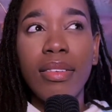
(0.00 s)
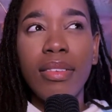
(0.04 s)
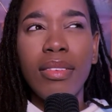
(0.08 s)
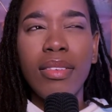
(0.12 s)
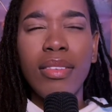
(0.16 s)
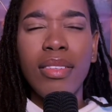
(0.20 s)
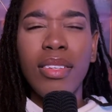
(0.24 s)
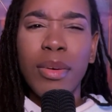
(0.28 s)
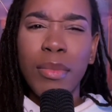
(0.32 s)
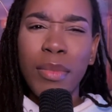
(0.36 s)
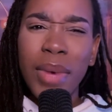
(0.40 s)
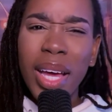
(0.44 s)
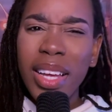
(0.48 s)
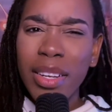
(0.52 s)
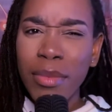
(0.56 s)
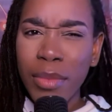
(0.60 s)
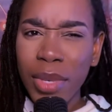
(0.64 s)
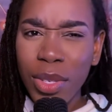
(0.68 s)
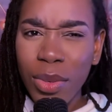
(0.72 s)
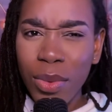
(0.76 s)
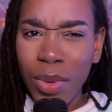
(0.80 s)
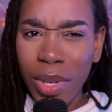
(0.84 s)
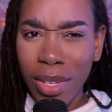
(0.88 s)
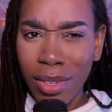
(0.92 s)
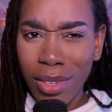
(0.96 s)
you might be
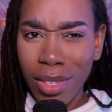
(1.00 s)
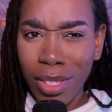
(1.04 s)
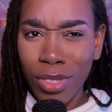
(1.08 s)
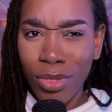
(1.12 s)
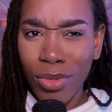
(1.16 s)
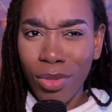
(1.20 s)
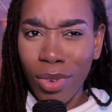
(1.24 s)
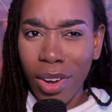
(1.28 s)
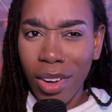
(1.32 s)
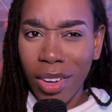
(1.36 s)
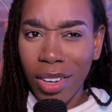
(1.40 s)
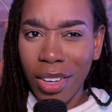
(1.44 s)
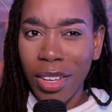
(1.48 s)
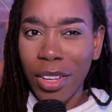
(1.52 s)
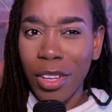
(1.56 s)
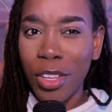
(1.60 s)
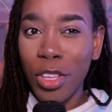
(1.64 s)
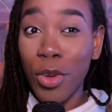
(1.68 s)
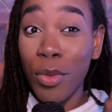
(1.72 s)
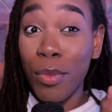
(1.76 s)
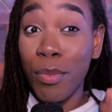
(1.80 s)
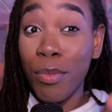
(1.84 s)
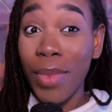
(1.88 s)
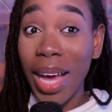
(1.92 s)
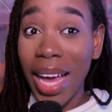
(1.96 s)
doing this wrong. You
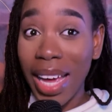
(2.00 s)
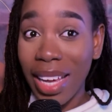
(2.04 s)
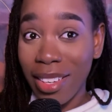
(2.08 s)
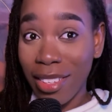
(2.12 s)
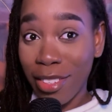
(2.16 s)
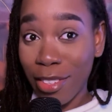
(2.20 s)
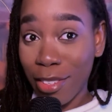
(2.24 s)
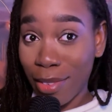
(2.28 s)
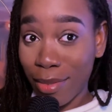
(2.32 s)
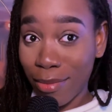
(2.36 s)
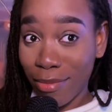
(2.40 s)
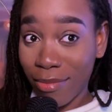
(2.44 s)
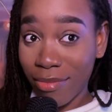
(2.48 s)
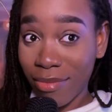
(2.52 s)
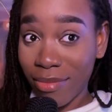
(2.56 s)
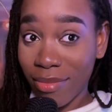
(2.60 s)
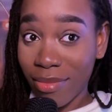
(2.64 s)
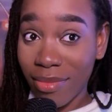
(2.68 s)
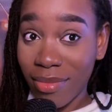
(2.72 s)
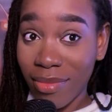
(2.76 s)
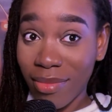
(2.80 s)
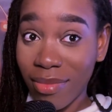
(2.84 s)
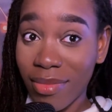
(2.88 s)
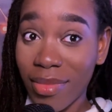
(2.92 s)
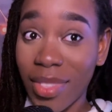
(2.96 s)
might.
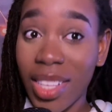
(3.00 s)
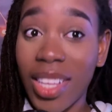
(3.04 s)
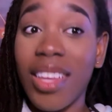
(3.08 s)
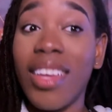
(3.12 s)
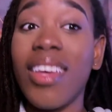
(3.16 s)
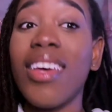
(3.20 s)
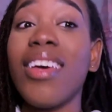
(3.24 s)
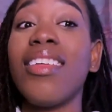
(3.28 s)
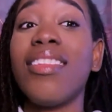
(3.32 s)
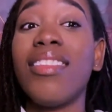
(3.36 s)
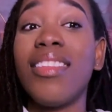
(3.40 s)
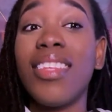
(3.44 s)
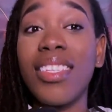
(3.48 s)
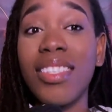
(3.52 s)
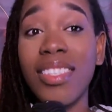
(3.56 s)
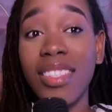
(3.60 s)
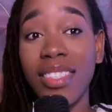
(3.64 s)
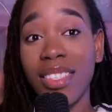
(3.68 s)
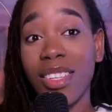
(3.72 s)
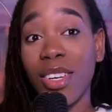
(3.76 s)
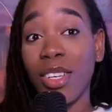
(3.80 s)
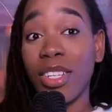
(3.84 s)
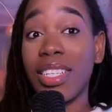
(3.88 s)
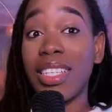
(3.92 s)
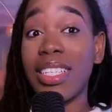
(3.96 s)
This is
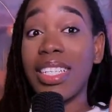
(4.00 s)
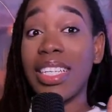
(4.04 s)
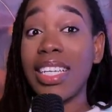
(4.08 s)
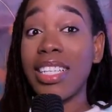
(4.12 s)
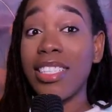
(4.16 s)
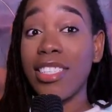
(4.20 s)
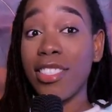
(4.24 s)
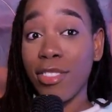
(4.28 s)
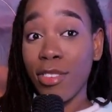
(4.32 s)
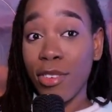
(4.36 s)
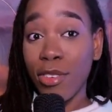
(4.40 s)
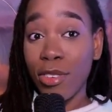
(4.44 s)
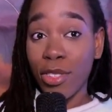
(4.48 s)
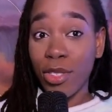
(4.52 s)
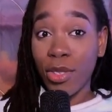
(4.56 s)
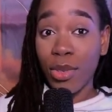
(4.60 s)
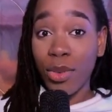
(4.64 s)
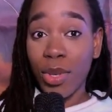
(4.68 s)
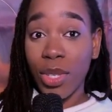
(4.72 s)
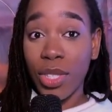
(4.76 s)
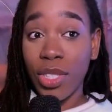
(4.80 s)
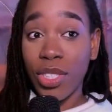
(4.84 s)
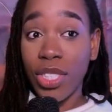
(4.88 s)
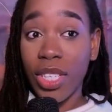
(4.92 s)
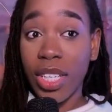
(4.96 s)
the discuss
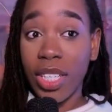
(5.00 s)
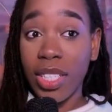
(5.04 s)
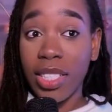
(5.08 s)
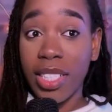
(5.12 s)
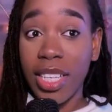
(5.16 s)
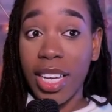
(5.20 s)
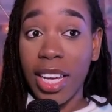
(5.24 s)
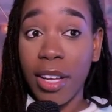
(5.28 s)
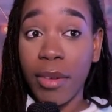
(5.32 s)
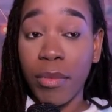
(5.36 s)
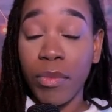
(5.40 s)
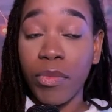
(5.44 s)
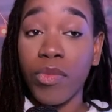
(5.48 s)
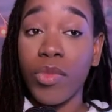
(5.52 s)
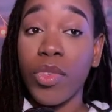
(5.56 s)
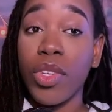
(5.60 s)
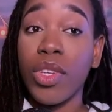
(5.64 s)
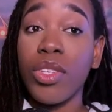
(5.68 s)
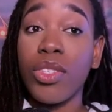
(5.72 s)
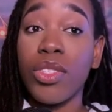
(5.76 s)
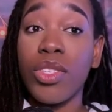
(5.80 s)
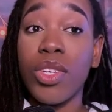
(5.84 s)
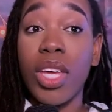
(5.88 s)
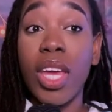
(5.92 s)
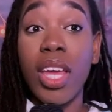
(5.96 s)
question type.
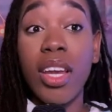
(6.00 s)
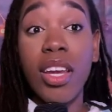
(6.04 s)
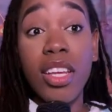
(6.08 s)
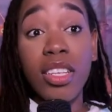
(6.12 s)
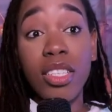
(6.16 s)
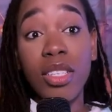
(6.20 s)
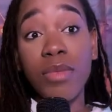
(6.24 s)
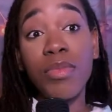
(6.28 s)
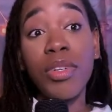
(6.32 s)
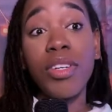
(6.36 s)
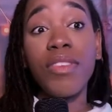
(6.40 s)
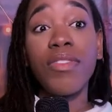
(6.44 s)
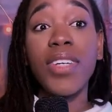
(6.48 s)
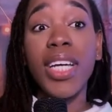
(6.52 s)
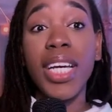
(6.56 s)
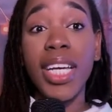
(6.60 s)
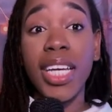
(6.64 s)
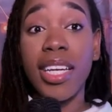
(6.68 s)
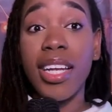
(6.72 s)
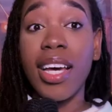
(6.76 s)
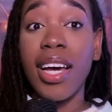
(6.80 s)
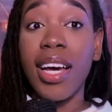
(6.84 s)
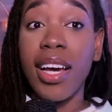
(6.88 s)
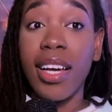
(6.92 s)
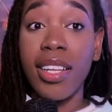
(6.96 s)
So you need to provide
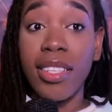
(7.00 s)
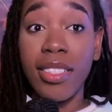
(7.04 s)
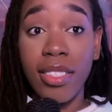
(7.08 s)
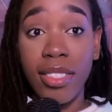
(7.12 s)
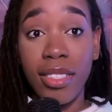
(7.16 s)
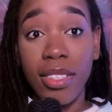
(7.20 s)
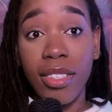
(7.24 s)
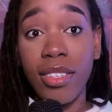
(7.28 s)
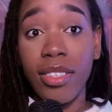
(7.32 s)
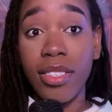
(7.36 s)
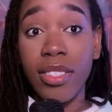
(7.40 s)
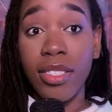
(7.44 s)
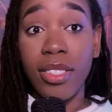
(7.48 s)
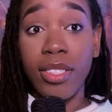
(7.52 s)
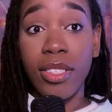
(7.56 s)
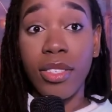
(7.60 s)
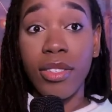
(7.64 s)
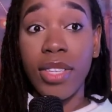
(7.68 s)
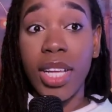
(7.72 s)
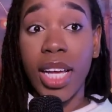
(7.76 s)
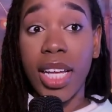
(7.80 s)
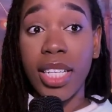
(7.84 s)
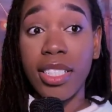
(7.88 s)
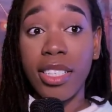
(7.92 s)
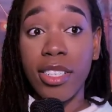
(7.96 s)
answers
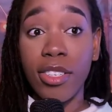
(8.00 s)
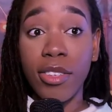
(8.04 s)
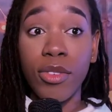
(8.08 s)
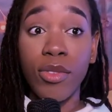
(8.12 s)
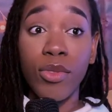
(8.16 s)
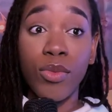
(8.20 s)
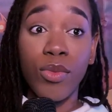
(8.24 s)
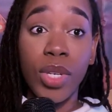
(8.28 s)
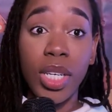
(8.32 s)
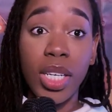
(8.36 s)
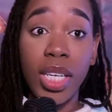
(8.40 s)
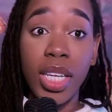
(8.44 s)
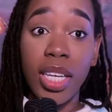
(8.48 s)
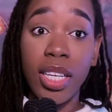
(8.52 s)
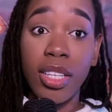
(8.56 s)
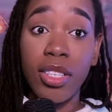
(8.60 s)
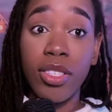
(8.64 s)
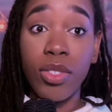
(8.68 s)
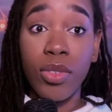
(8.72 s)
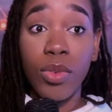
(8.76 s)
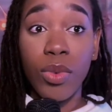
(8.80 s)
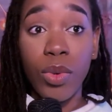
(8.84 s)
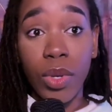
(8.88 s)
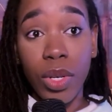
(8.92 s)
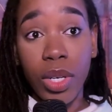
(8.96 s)
that relate
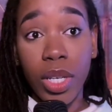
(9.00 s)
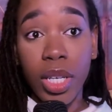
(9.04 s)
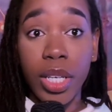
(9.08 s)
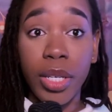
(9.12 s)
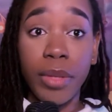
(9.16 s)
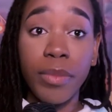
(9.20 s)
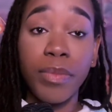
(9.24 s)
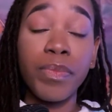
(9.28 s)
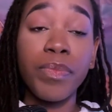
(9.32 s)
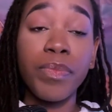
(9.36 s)
or